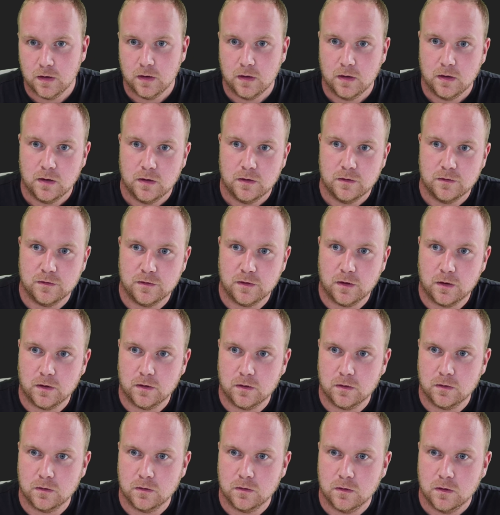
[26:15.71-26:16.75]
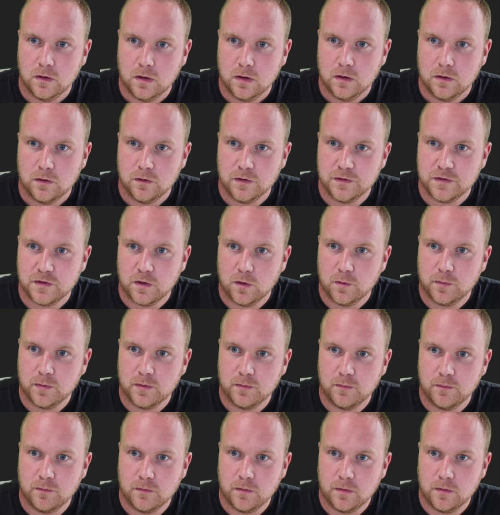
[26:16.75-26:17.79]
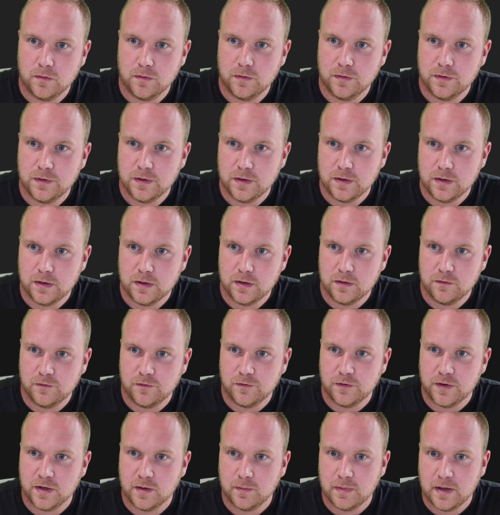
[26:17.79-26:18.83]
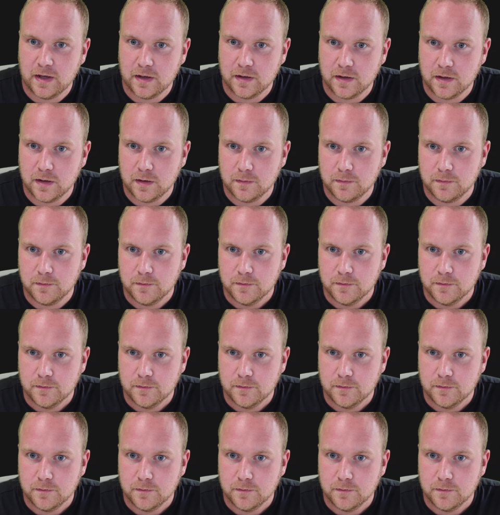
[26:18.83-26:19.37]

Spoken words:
So let's open the flake back up,